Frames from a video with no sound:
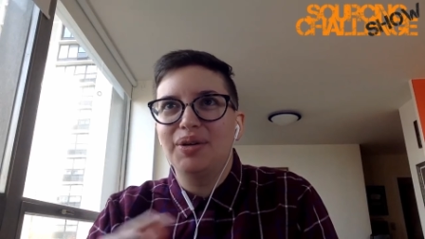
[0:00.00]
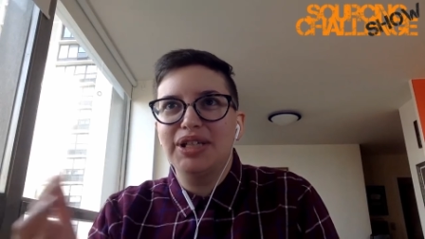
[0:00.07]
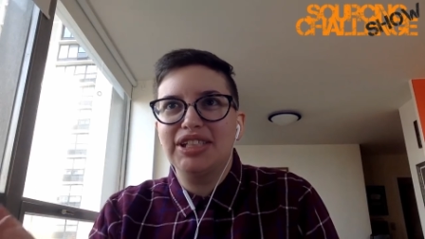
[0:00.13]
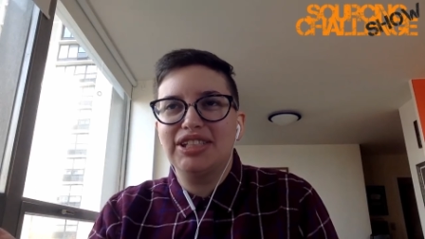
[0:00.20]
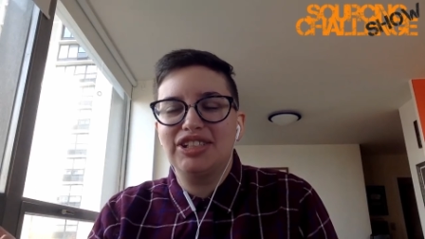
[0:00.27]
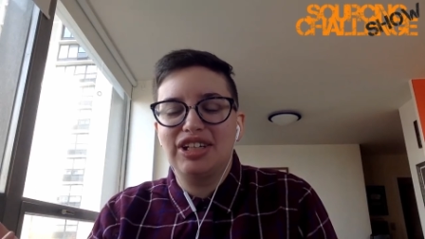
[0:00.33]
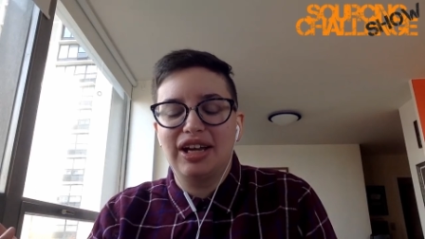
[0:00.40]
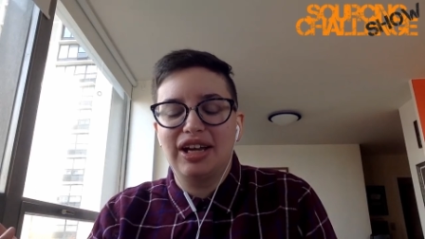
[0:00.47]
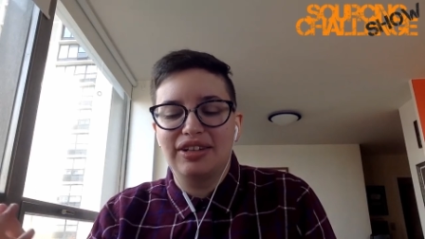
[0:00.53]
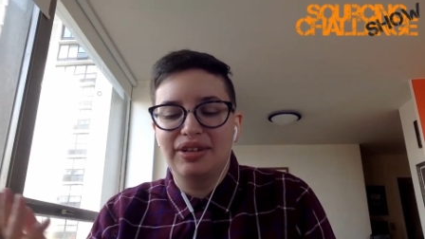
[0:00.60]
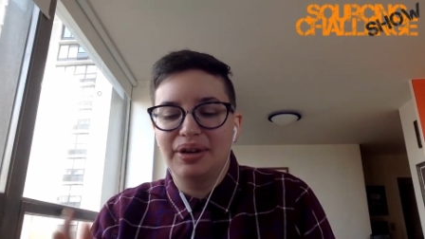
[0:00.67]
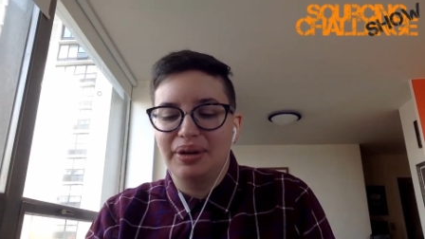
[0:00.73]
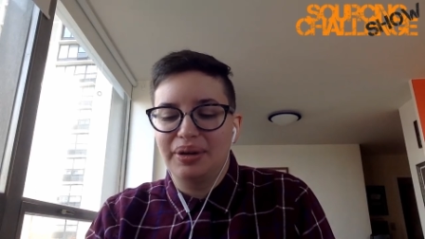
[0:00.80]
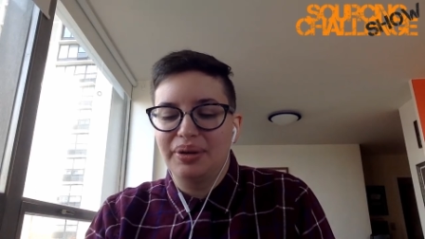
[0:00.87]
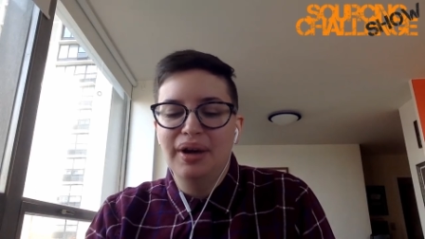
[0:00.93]
I always
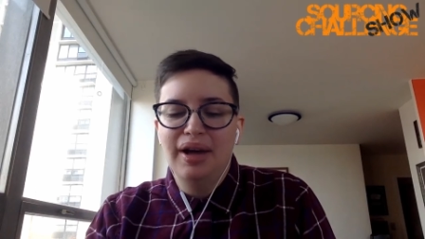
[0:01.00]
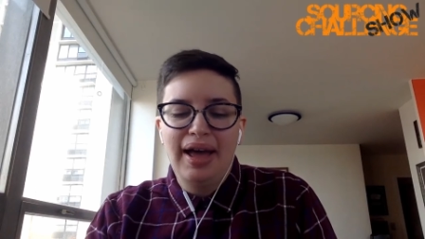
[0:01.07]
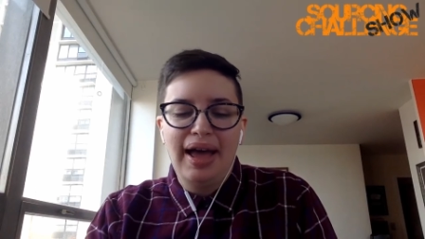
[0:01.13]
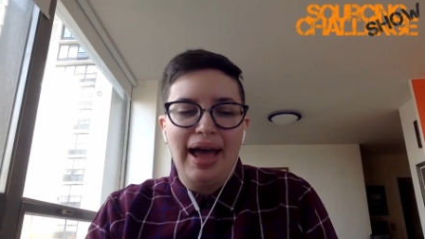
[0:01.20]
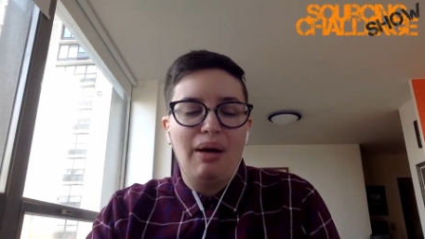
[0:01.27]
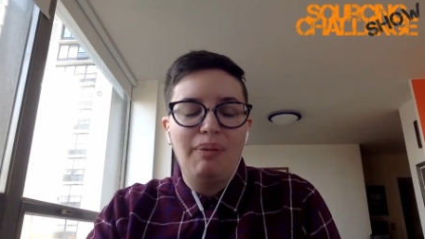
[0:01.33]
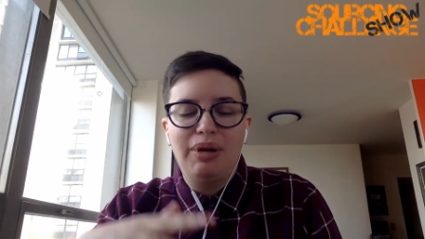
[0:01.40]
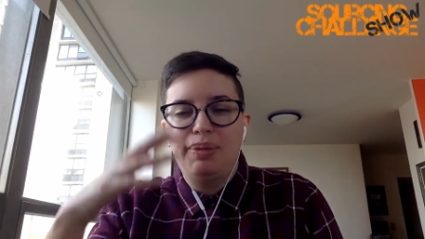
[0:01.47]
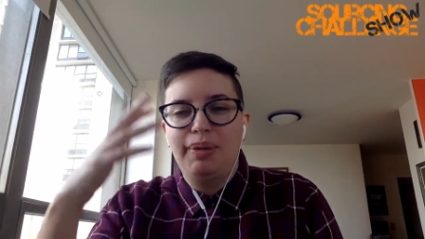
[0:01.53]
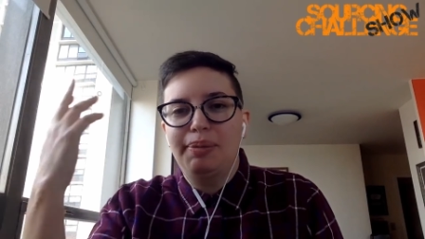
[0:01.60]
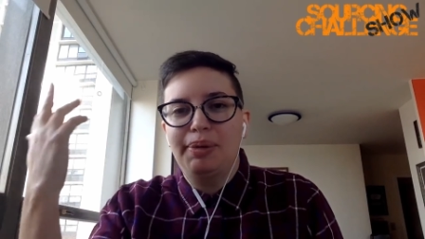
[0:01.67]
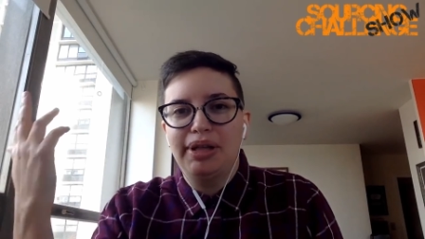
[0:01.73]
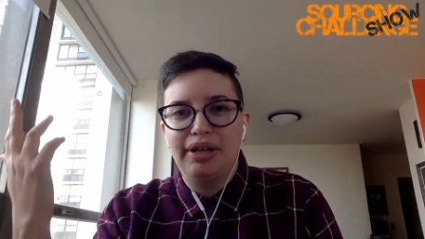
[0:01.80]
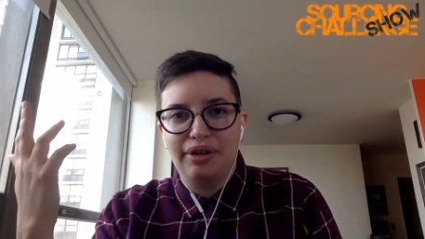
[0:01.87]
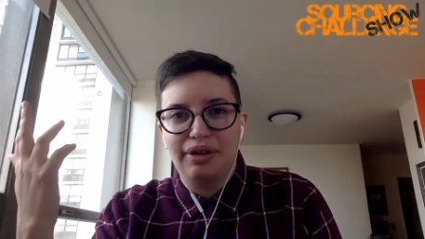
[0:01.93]
check, you know, how
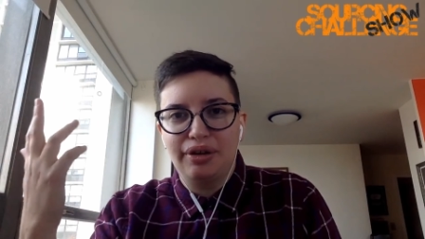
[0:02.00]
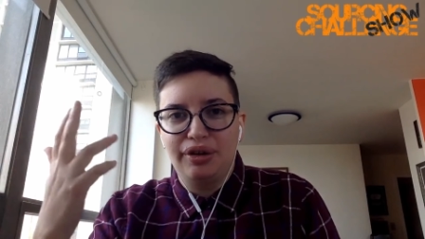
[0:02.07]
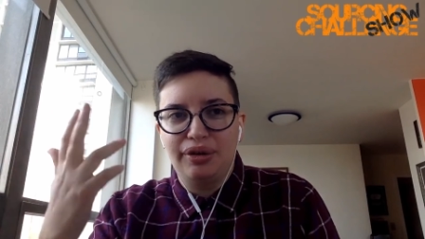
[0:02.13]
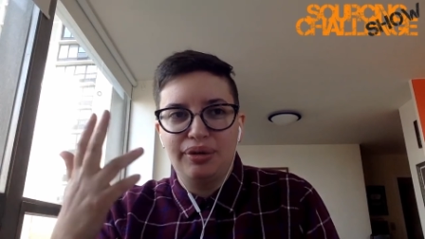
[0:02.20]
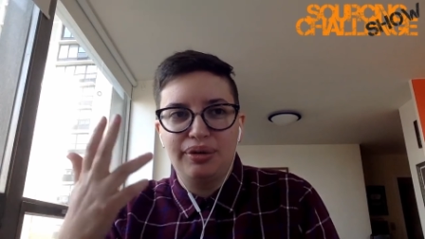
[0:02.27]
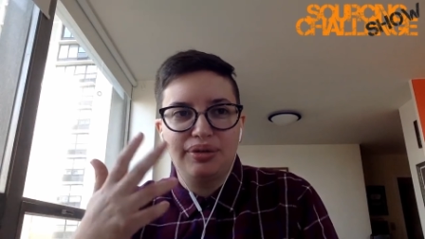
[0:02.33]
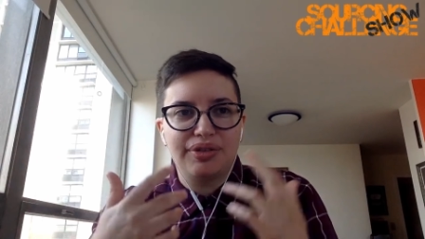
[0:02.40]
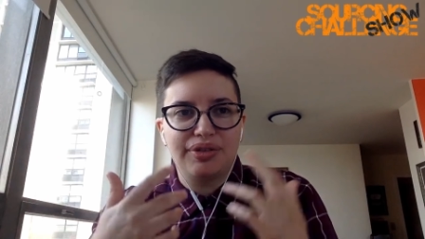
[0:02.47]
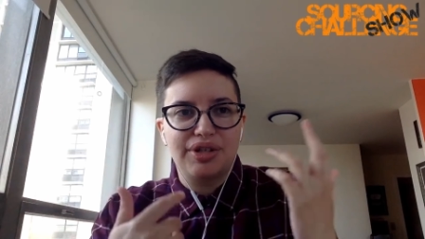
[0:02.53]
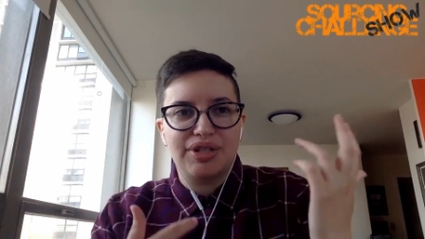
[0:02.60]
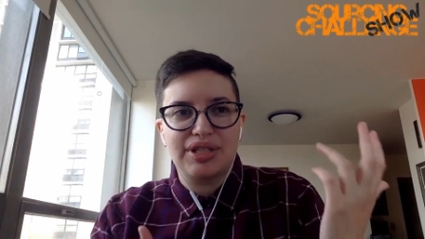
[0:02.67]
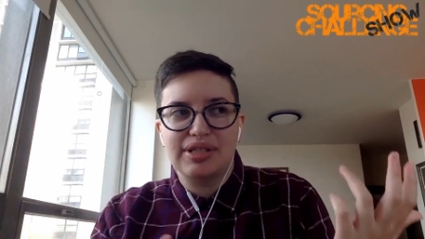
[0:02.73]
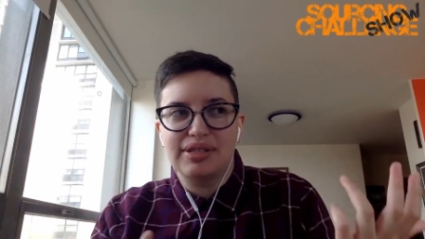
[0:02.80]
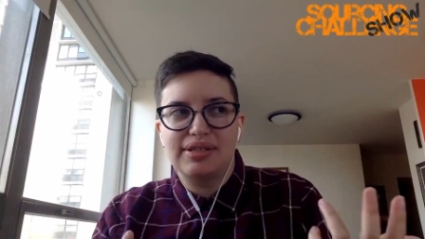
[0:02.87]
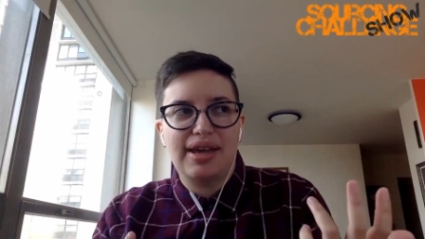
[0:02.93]
many people here are new
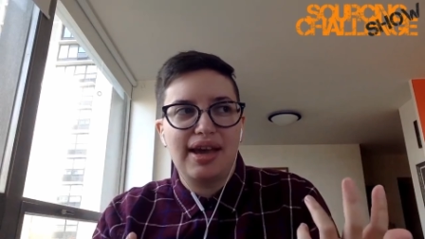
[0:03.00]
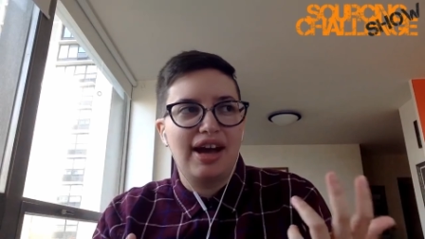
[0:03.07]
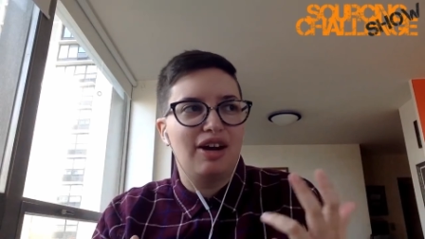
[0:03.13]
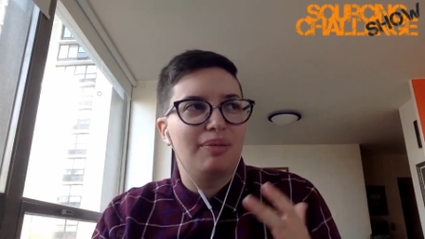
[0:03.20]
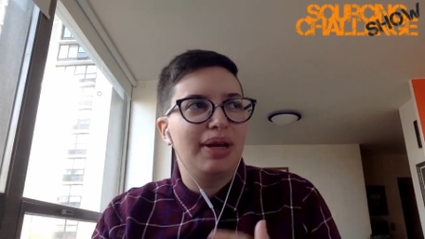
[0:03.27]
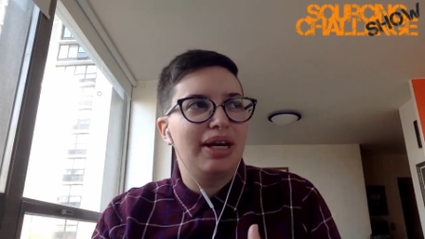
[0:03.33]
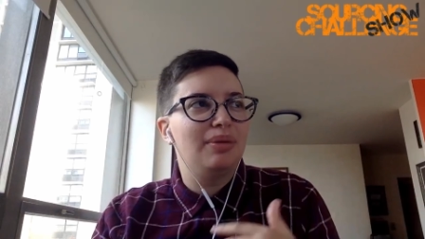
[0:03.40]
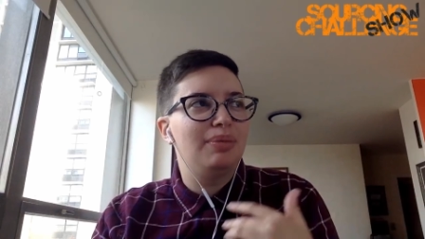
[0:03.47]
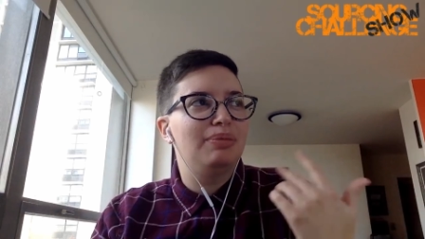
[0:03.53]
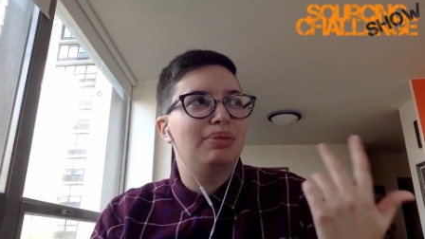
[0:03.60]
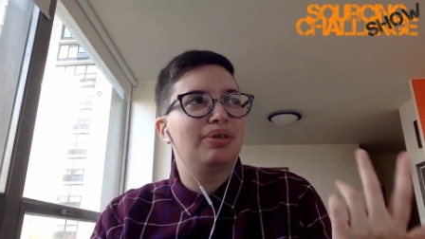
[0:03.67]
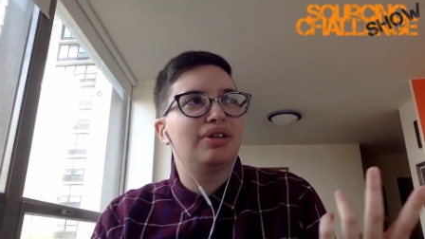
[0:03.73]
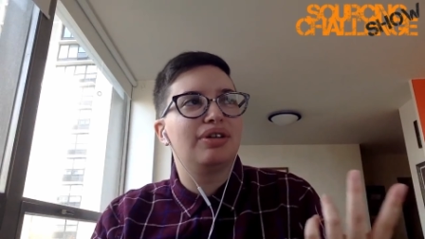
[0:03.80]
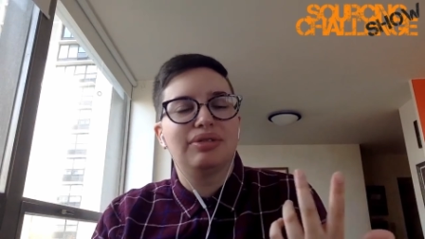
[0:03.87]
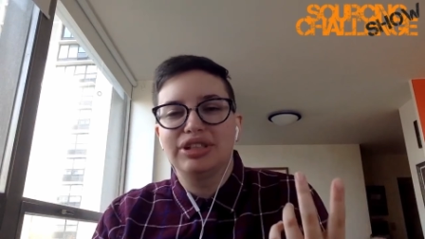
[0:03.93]
versus how
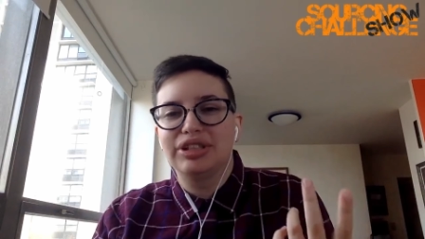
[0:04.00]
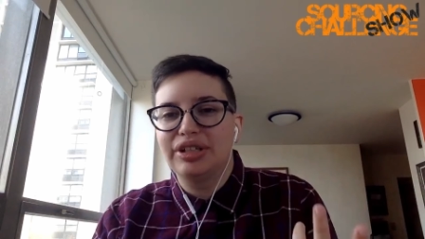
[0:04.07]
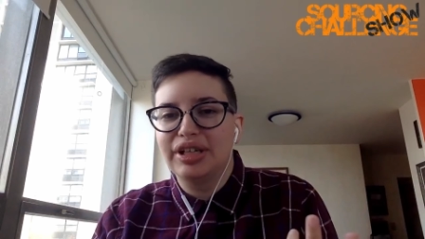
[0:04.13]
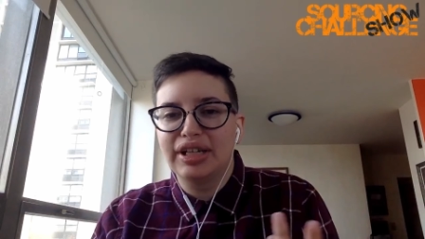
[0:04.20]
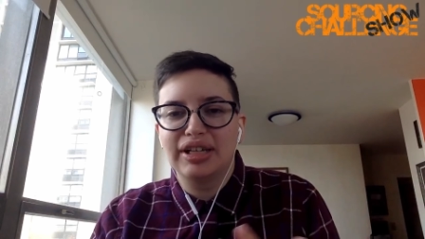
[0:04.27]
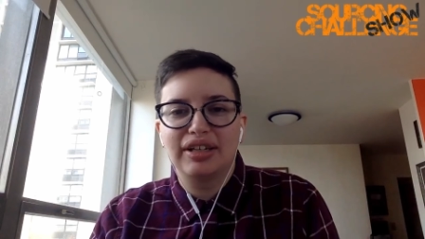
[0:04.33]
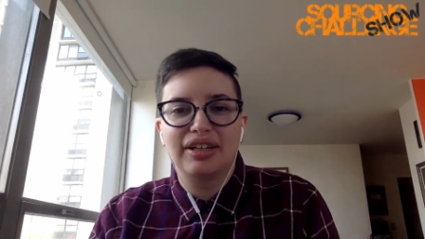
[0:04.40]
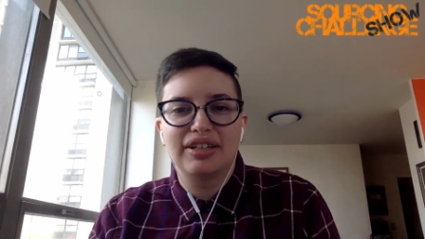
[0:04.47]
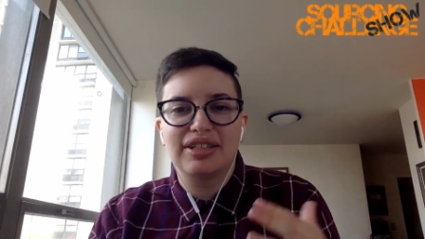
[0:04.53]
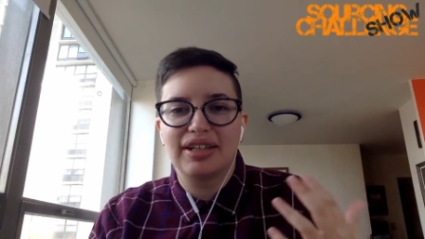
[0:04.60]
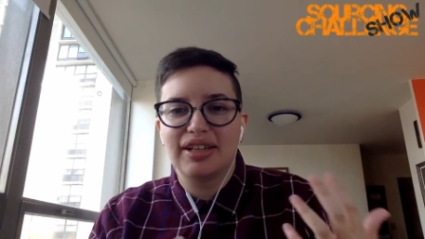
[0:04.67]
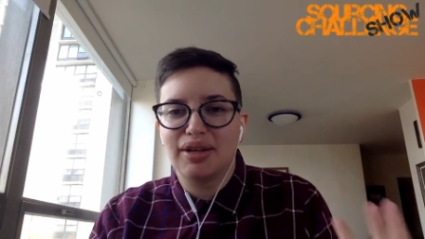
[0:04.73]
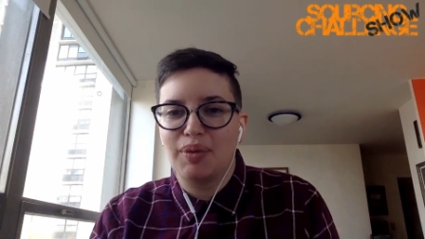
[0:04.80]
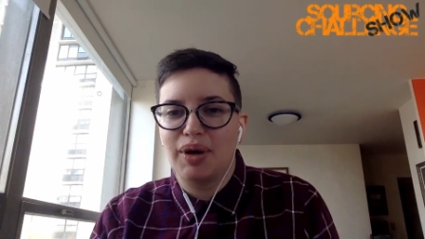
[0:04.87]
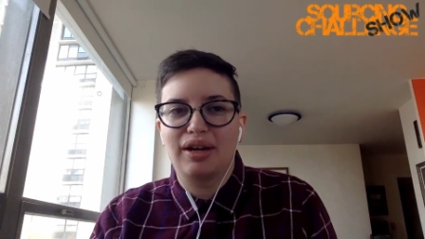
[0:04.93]
many people are returning
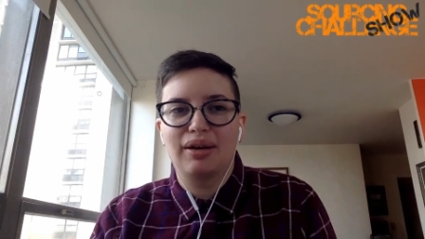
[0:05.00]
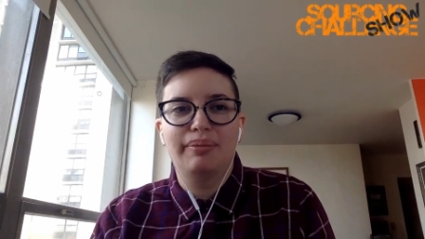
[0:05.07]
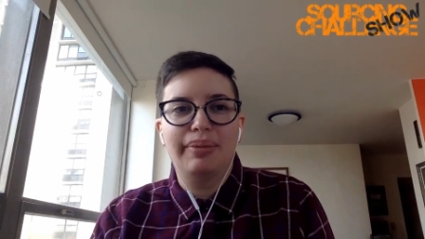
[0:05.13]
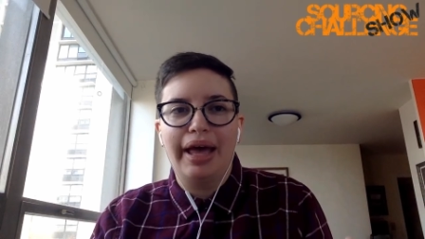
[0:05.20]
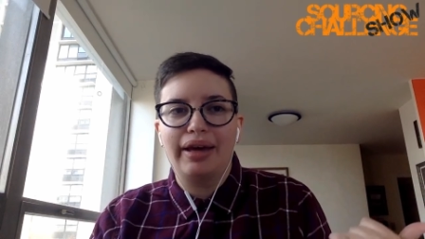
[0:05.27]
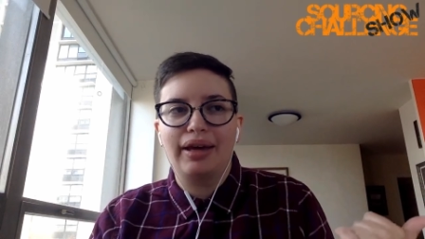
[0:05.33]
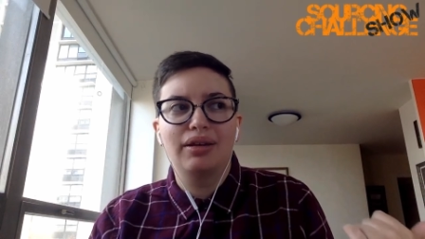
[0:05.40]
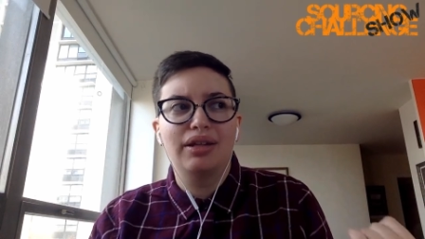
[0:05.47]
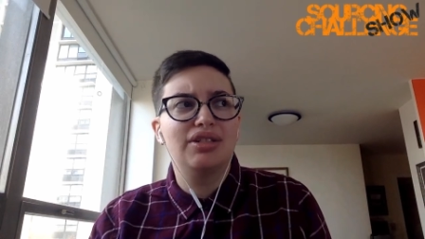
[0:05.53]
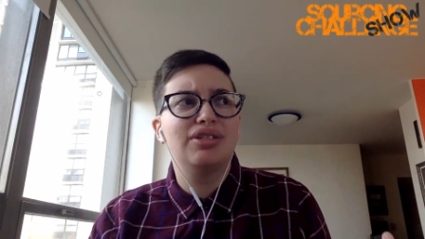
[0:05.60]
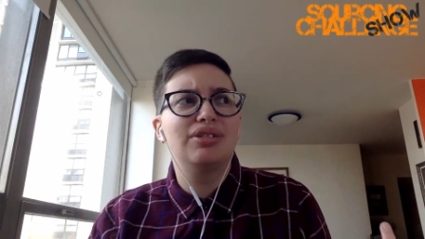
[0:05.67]
because they want to come back.